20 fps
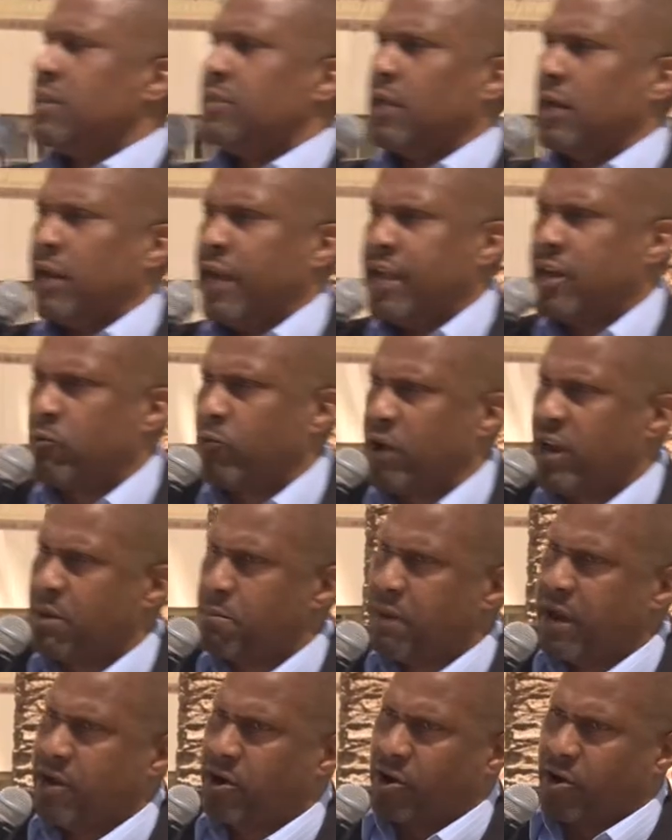the late great
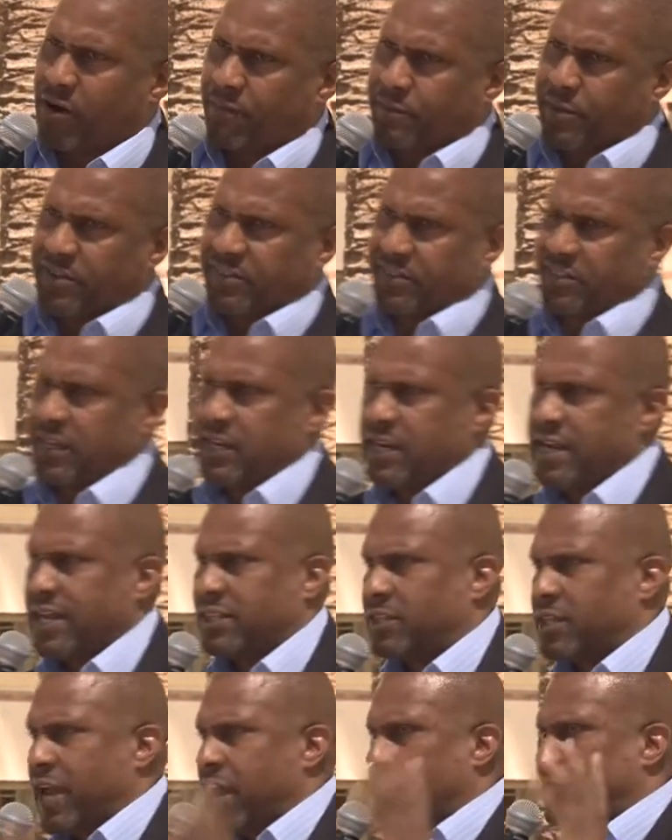mayor of this city,
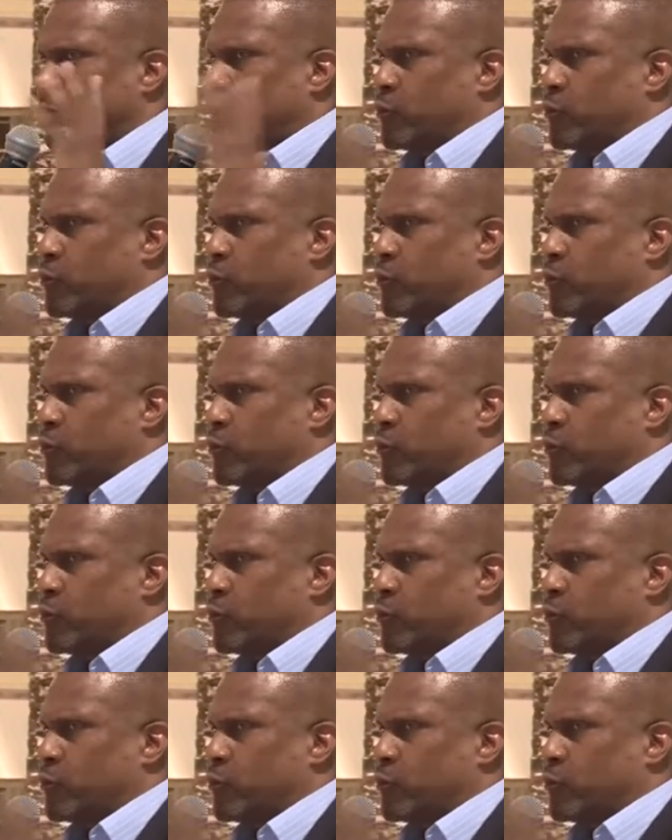at the age